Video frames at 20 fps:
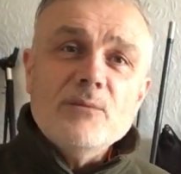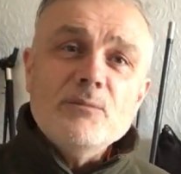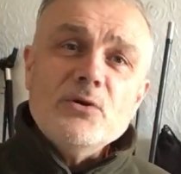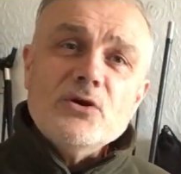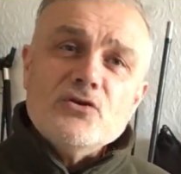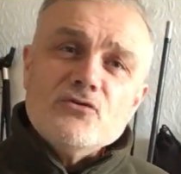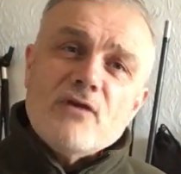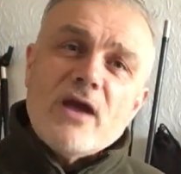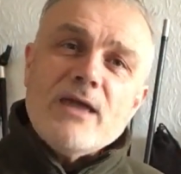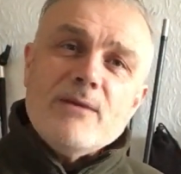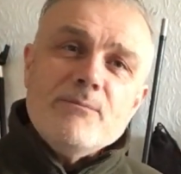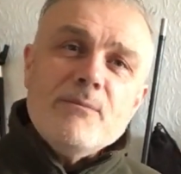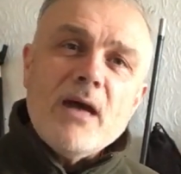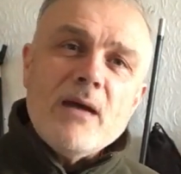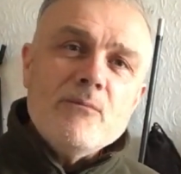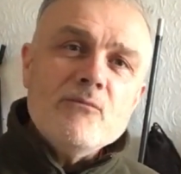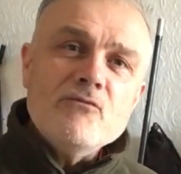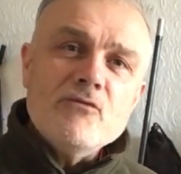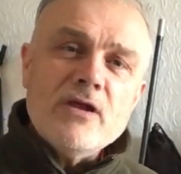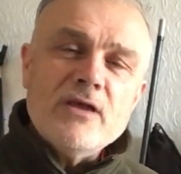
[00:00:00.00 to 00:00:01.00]
But great
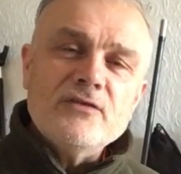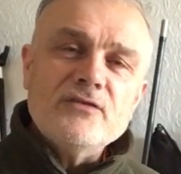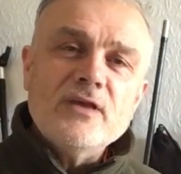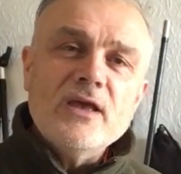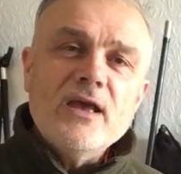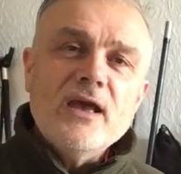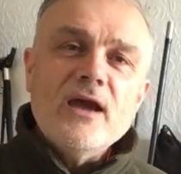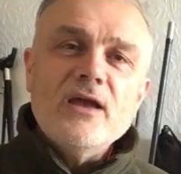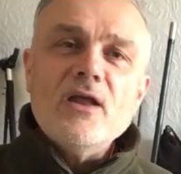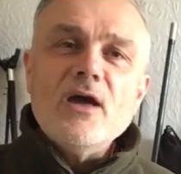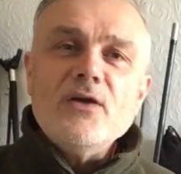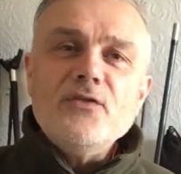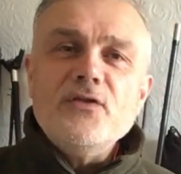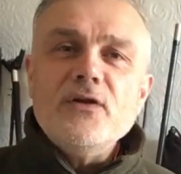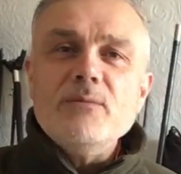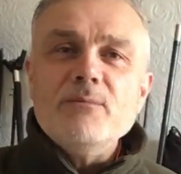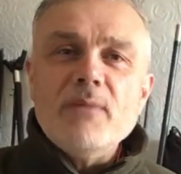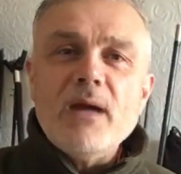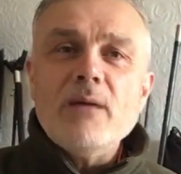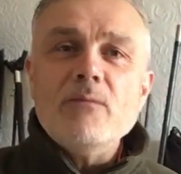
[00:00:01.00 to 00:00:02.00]
memories, and I
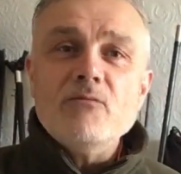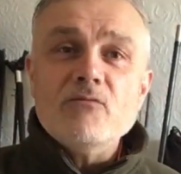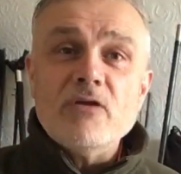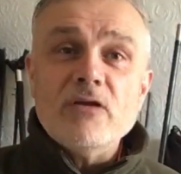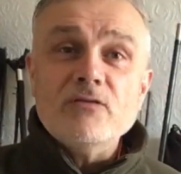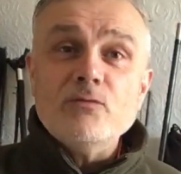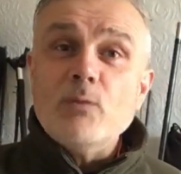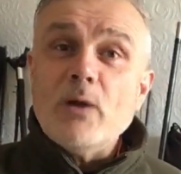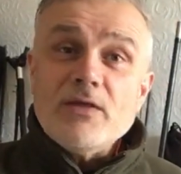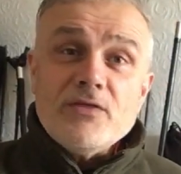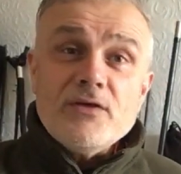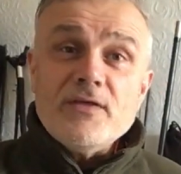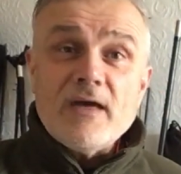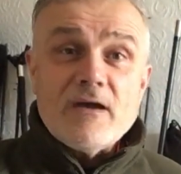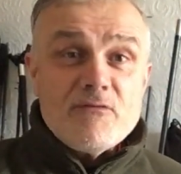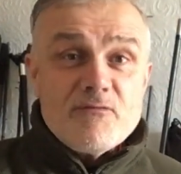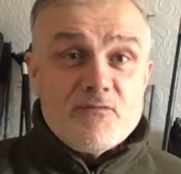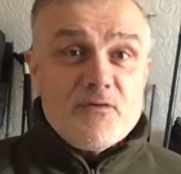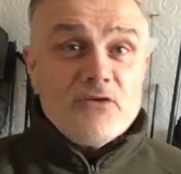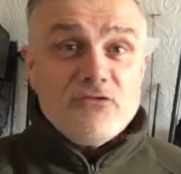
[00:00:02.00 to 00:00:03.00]
think memories, whether
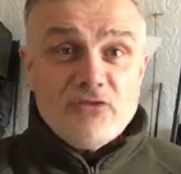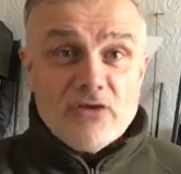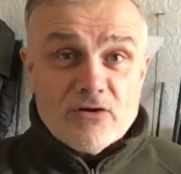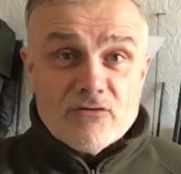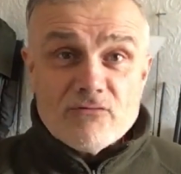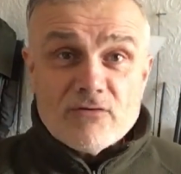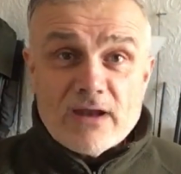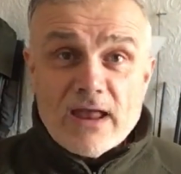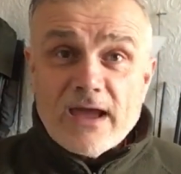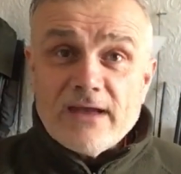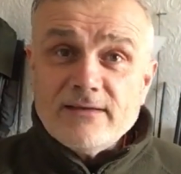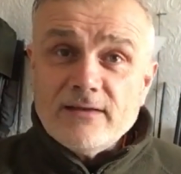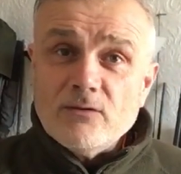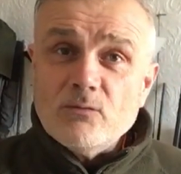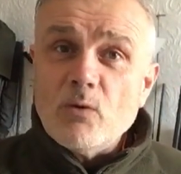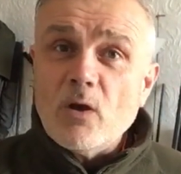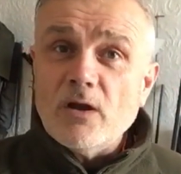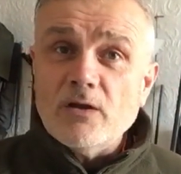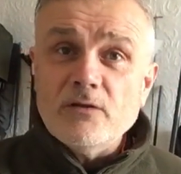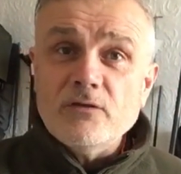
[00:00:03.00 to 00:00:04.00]
they're fishing related
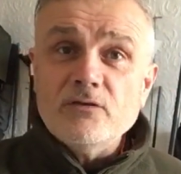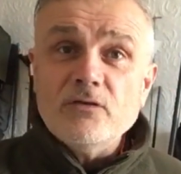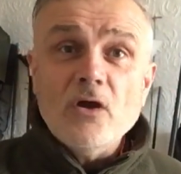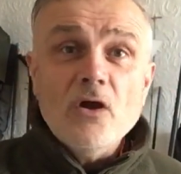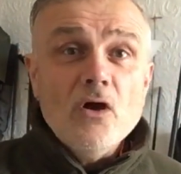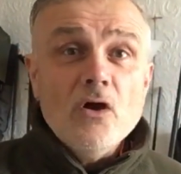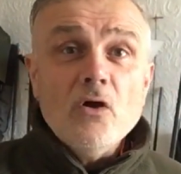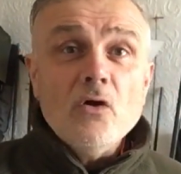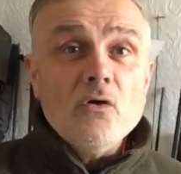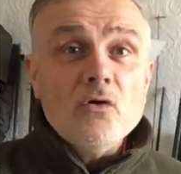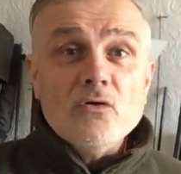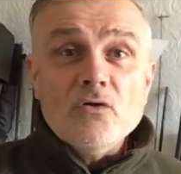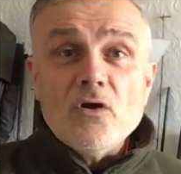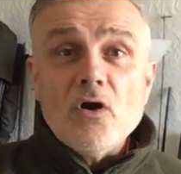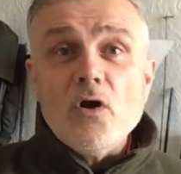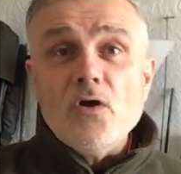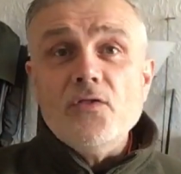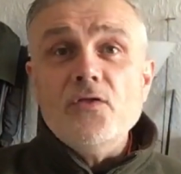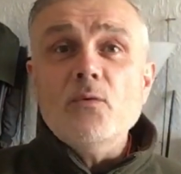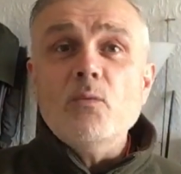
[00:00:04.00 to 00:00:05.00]
ones or
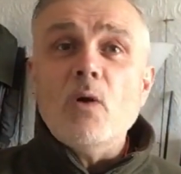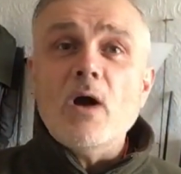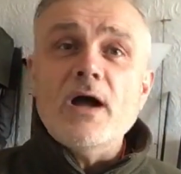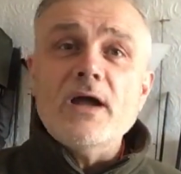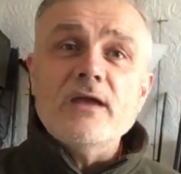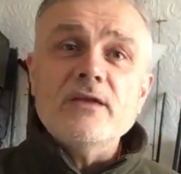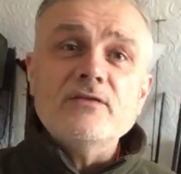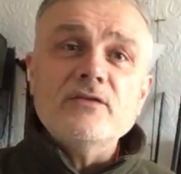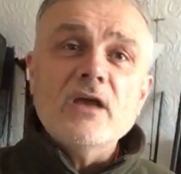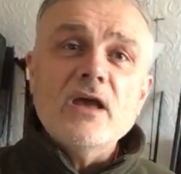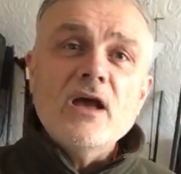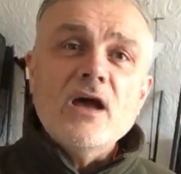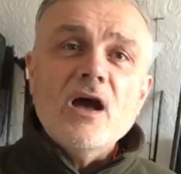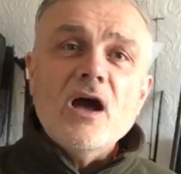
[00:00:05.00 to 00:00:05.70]
otherwise,